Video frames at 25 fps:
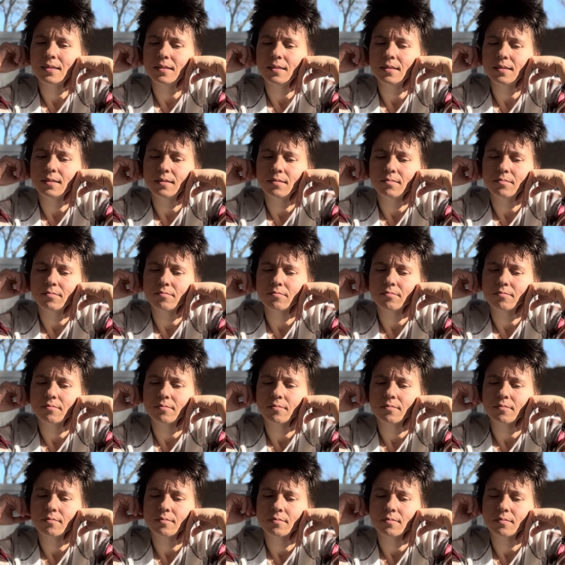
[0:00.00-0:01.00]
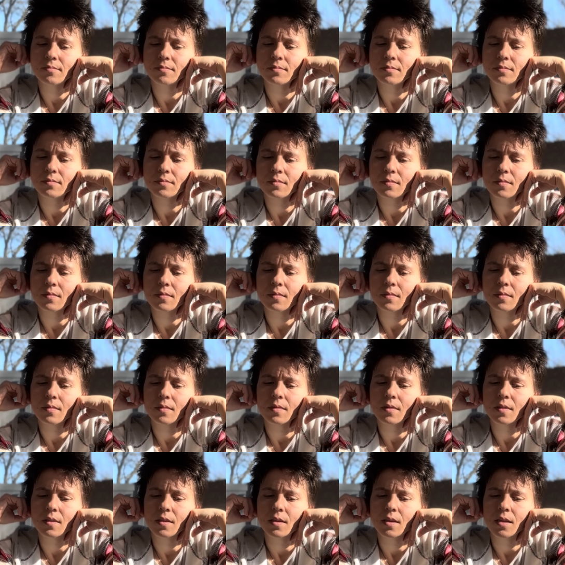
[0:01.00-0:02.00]

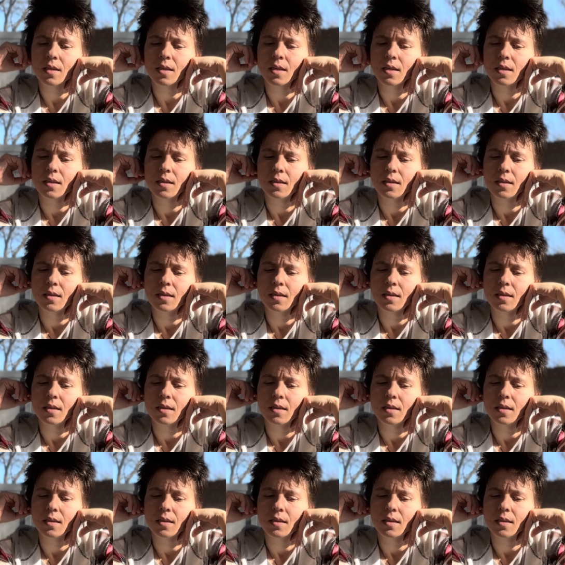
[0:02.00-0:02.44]
Nobody speaks.